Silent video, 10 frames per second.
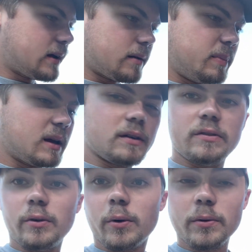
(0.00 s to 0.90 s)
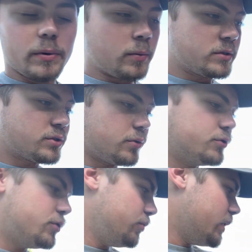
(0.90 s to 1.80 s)
because the old one was so
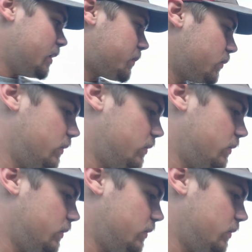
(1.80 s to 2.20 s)
chewed up,